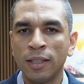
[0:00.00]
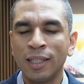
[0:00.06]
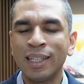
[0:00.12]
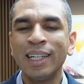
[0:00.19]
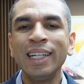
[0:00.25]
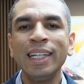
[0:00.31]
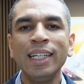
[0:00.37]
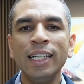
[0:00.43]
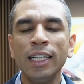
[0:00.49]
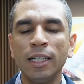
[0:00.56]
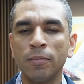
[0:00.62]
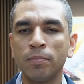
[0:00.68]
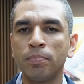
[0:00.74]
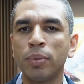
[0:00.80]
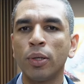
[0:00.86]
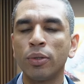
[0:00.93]

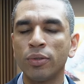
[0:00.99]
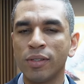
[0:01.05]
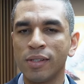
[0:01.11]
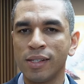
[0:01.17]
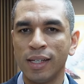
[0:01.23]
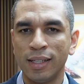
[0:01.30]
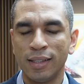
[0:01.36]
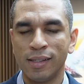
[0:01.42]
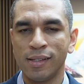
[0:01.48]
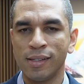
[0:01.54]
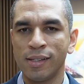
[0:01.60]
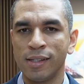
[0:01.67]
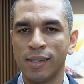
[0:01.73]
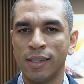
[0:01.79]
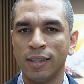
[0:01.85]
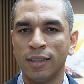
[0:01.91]
cleaning
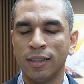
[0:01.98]
process,